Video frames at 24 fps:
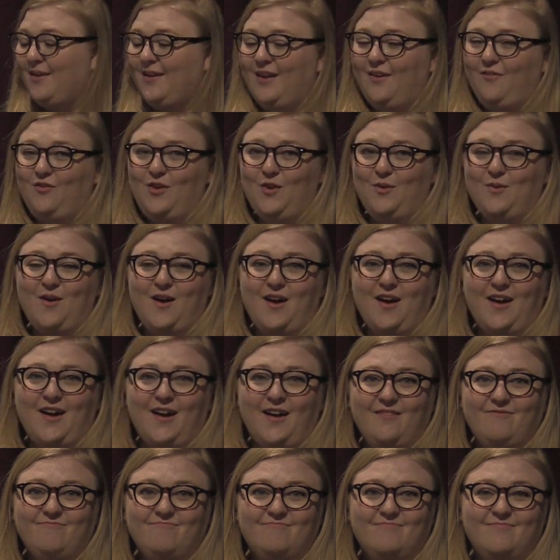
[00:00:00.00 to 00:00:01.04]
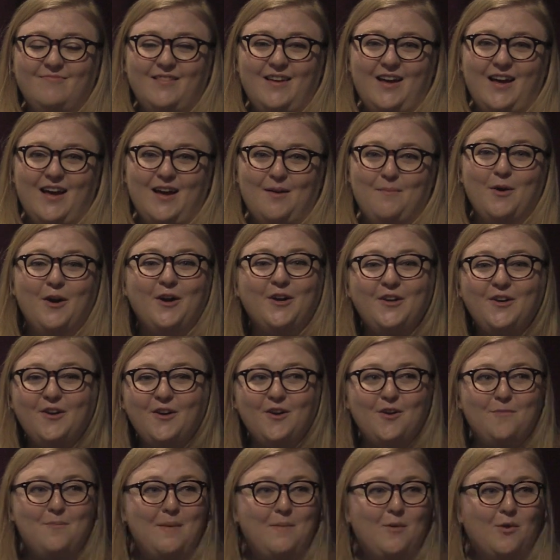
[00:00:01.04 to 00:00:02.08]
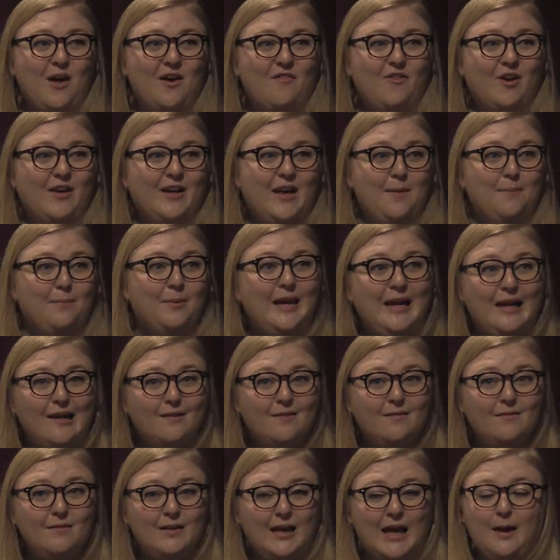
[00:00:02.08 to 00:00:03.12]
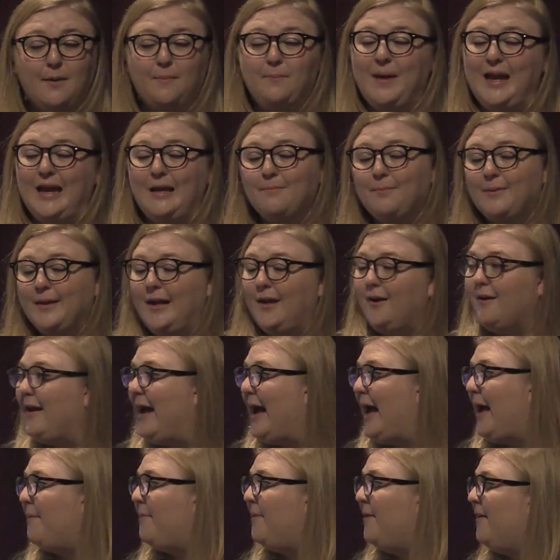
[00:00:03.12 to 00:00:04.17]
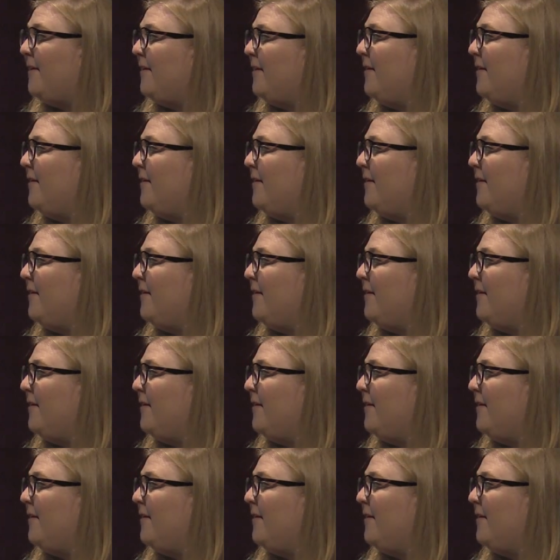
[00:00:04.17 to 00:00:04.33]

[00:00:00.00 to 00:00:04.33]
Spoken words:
If you are a marketer, maybe you'll have our campaign planner app.